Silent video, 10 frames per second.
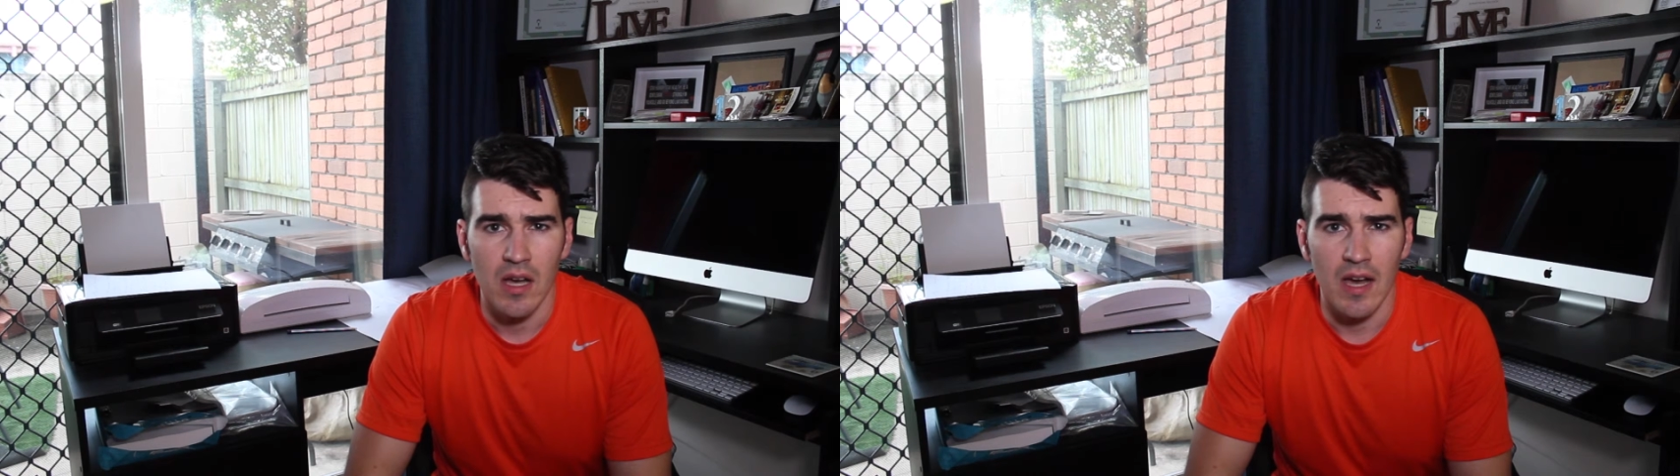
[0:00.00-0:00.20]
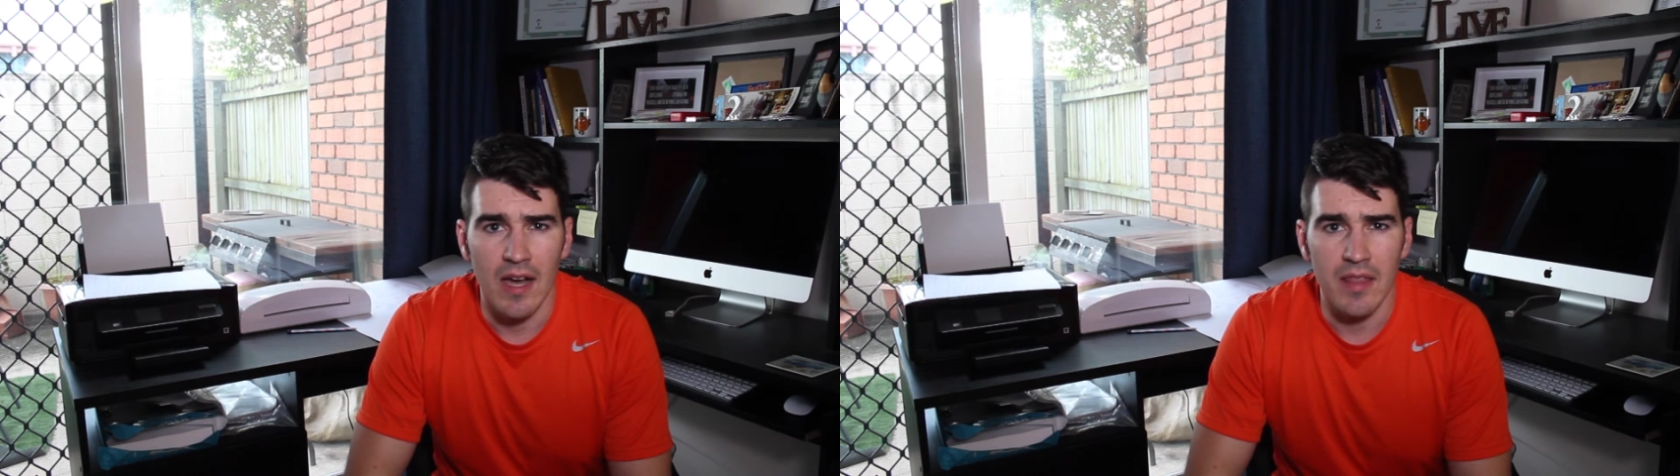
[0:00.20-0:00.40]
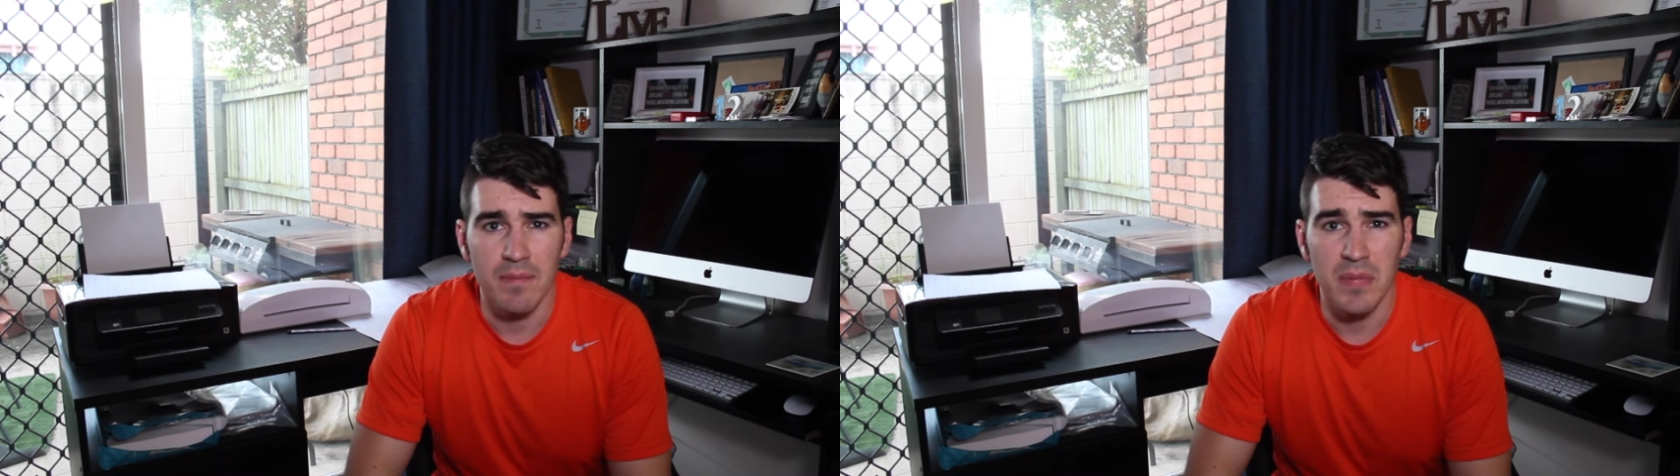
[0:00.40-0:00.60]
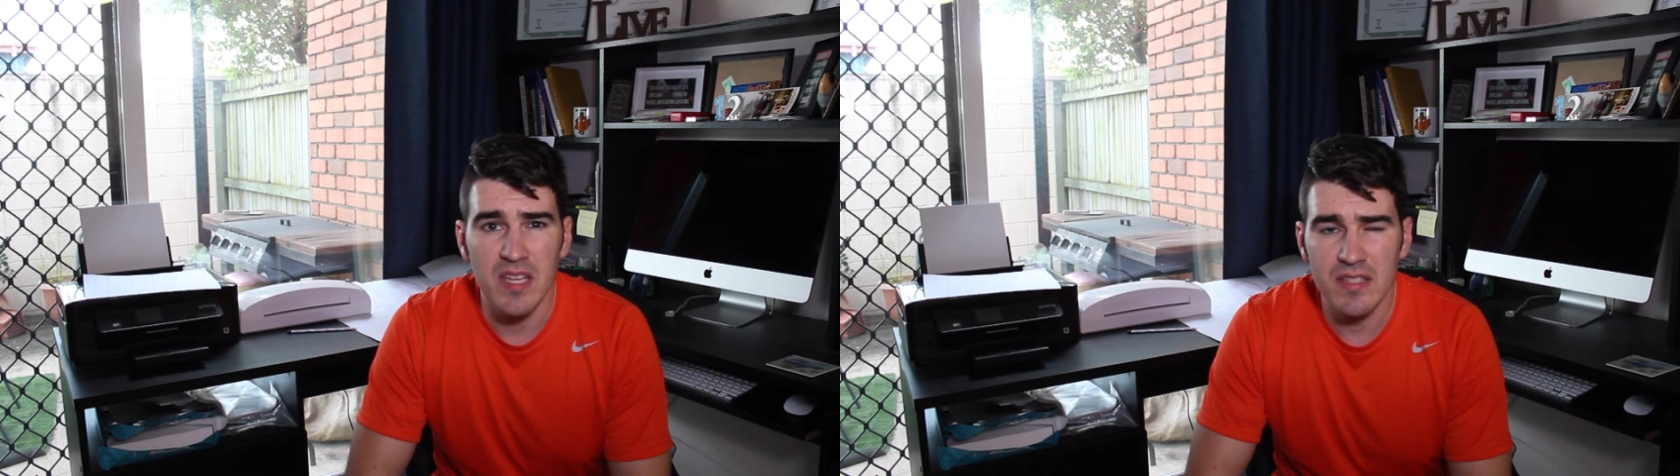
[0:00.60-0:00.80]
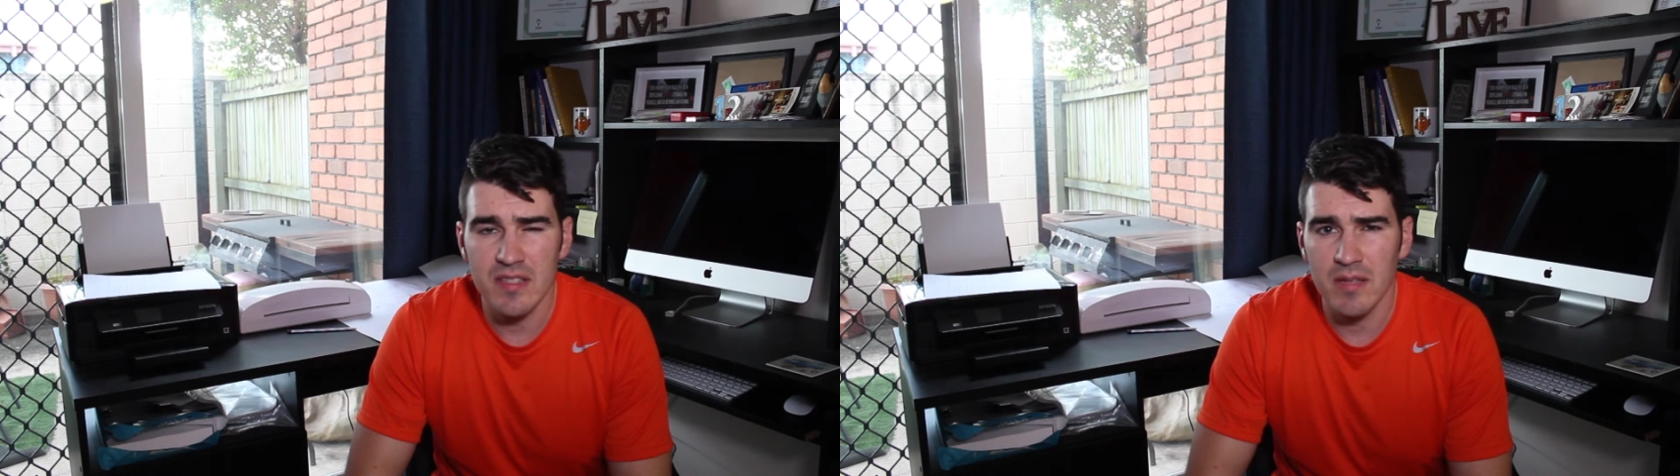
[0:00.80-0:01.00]
The
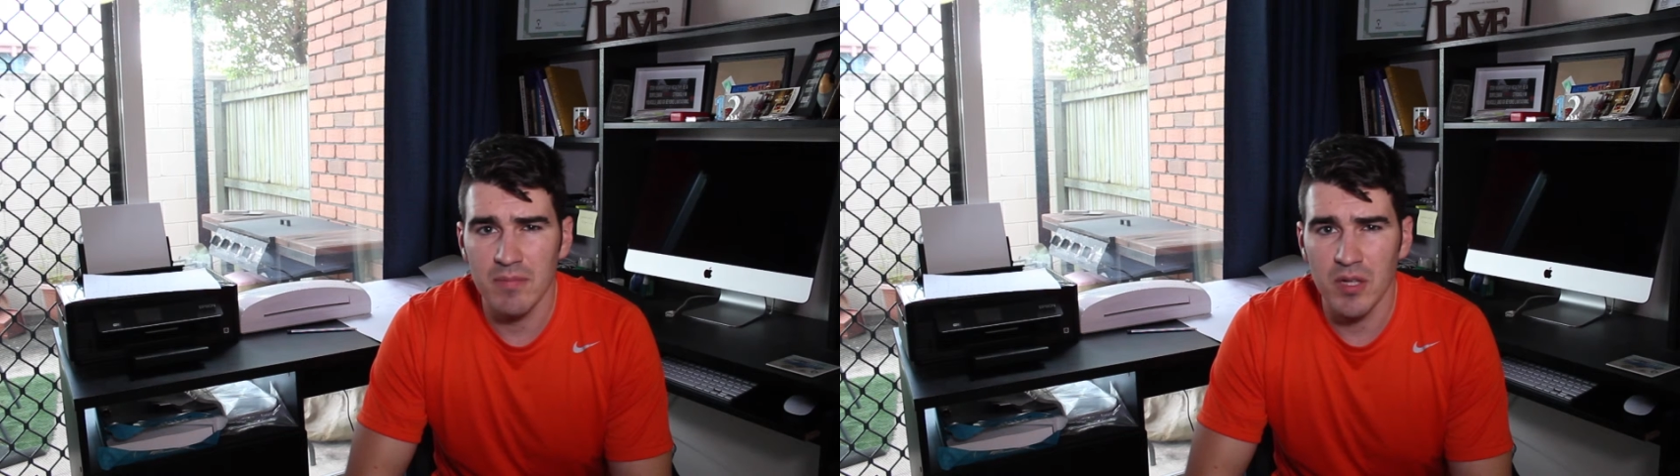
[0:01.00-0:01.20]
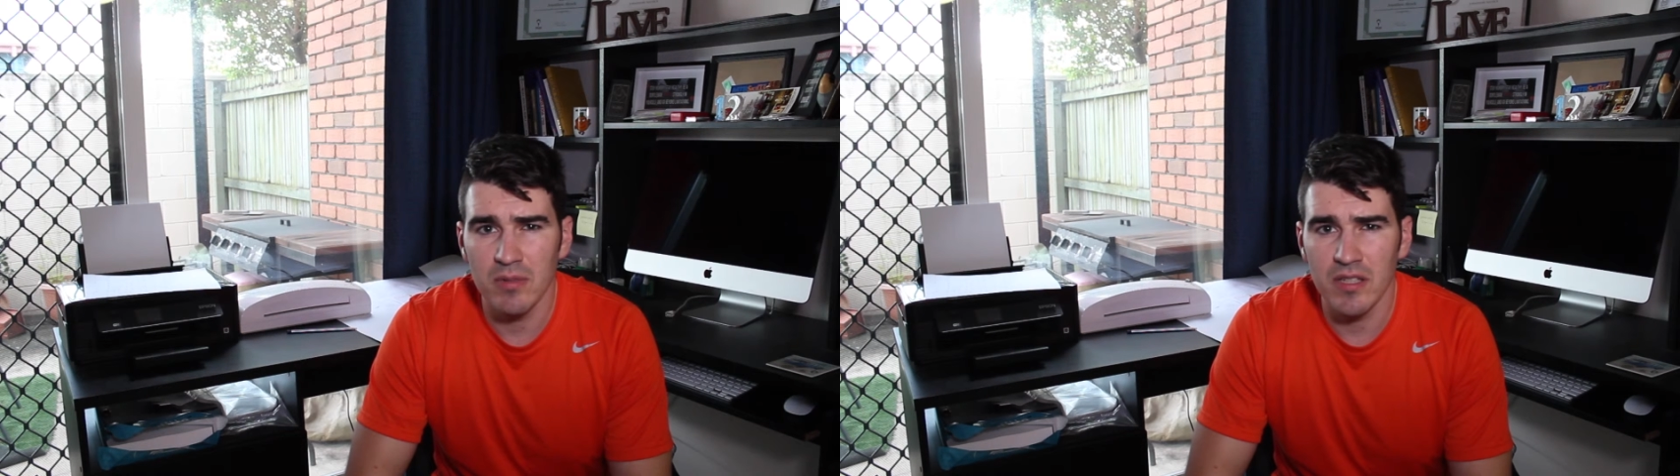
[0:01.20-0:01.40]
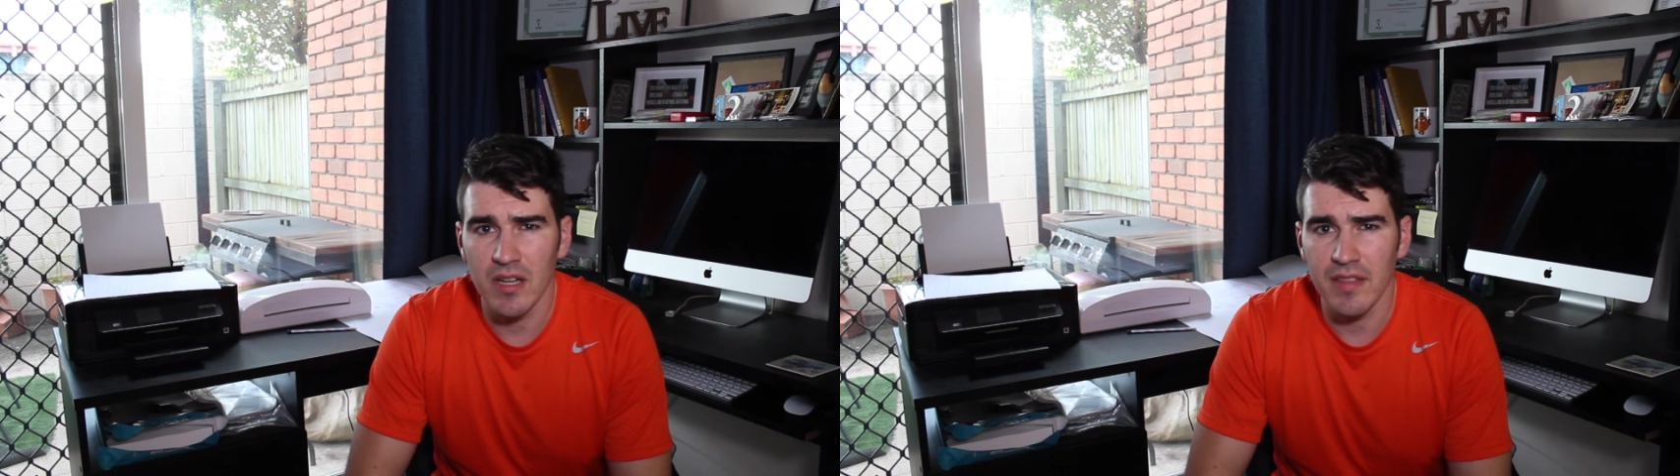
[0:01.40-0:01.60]
biggest thing probably